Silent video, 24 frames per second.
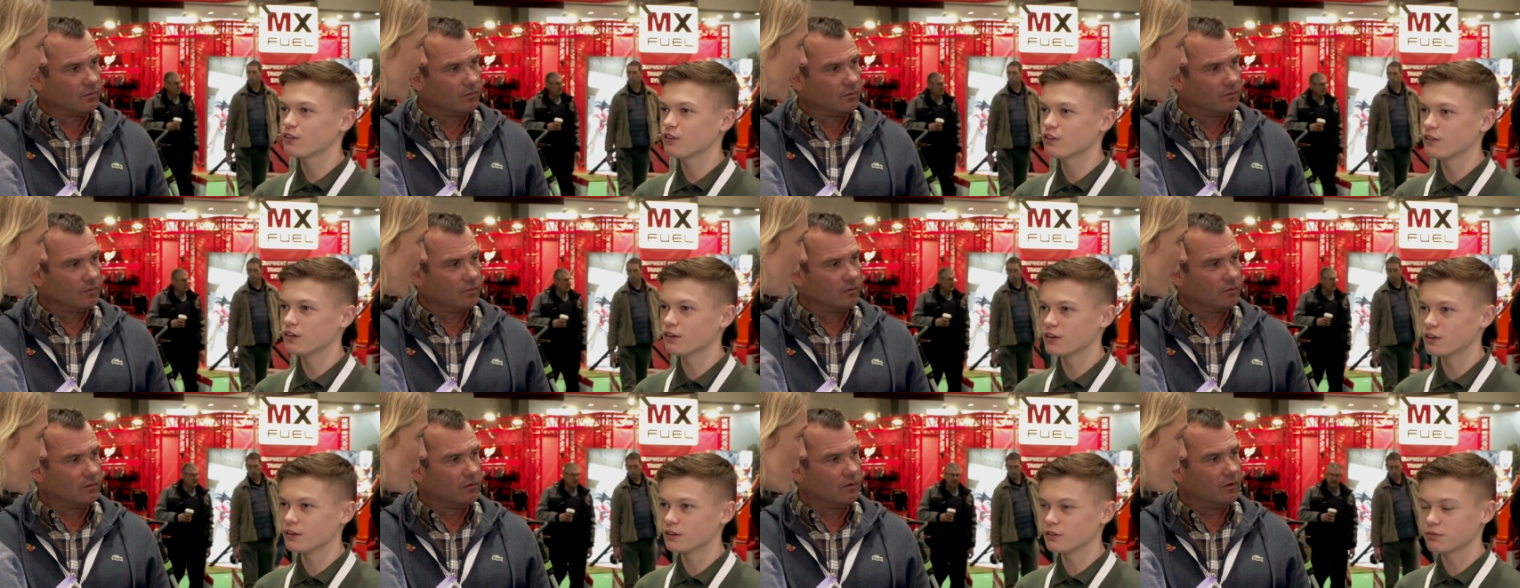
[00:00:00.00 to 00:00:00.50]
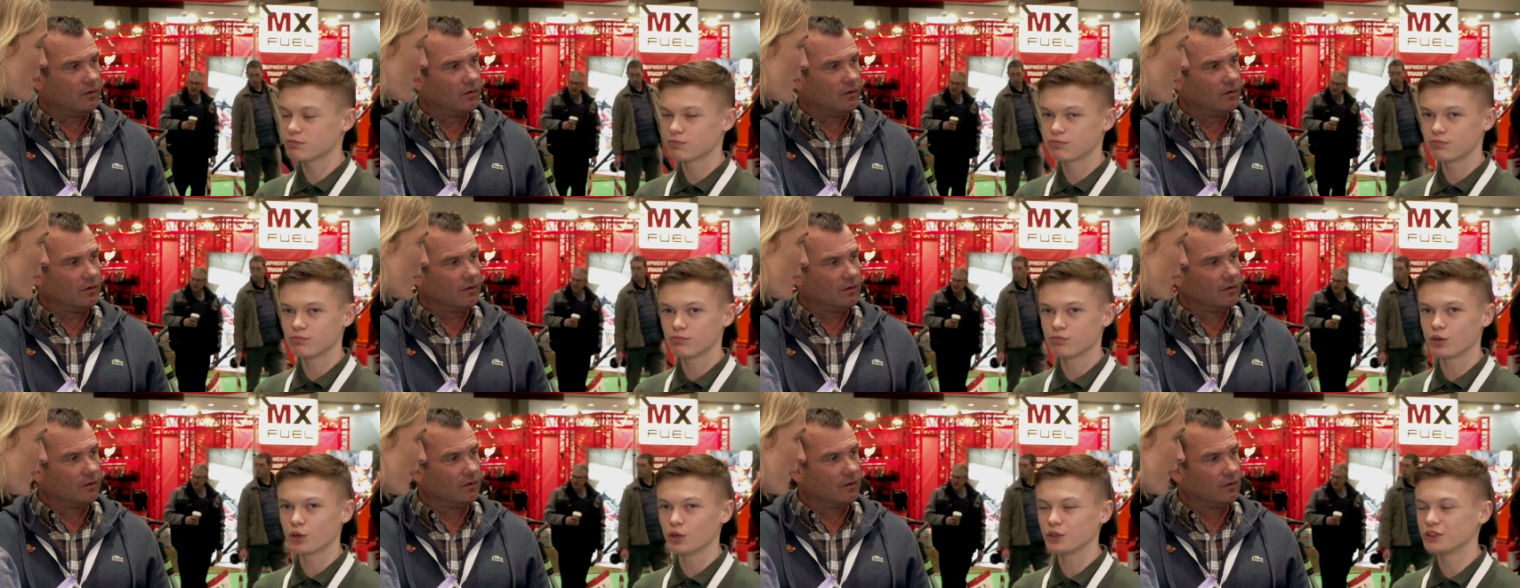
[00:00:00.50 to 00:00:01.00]
Speaker 1: uh,
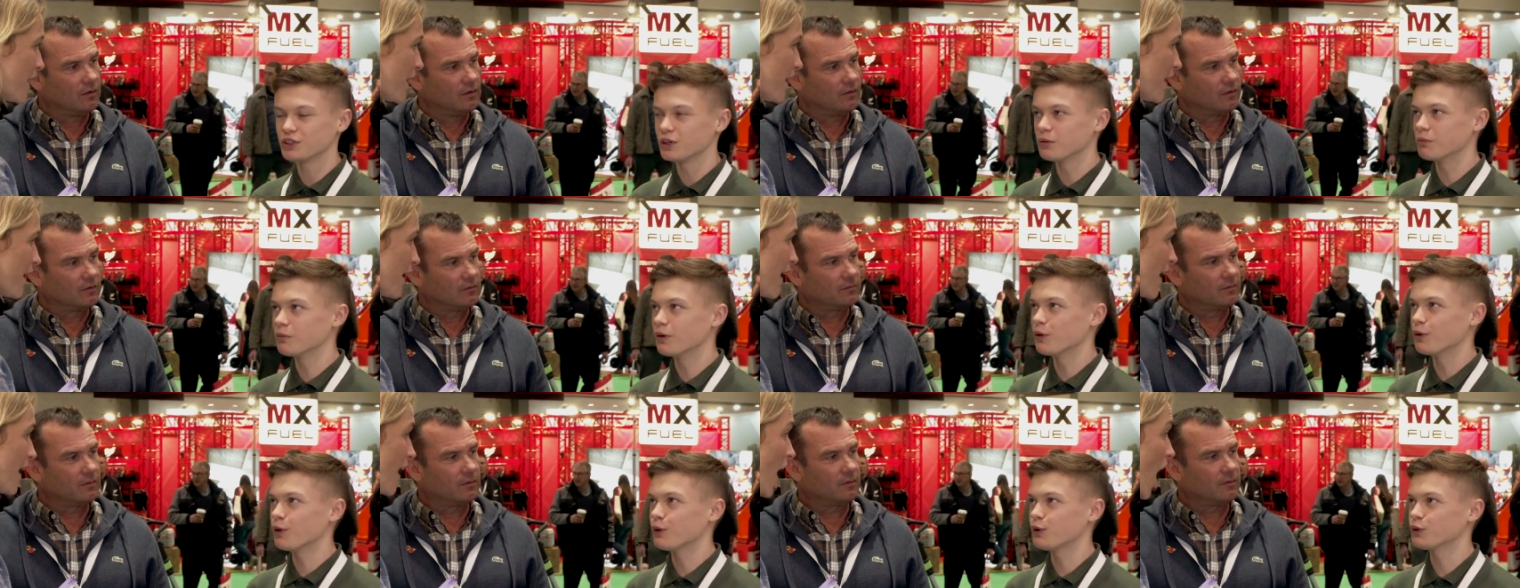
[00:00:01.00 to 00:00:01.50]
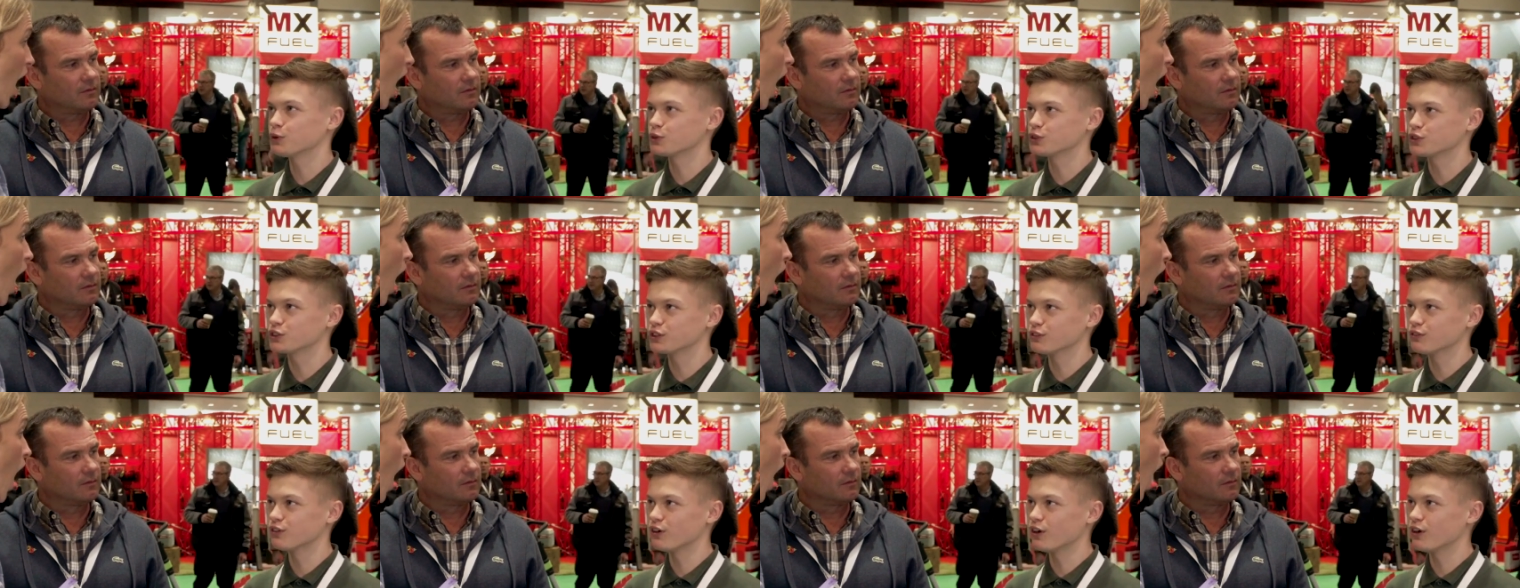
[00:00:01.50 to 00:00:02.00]
ride-on mower,
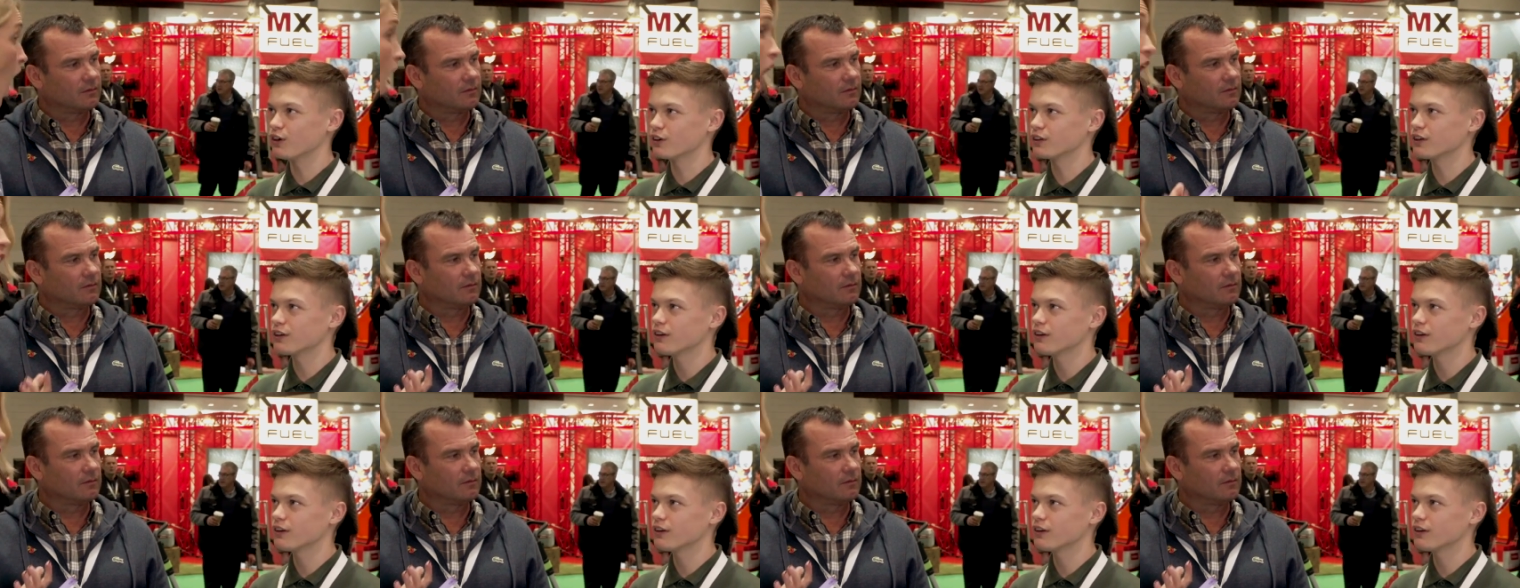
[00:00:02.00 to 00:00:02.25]
Husqvarna.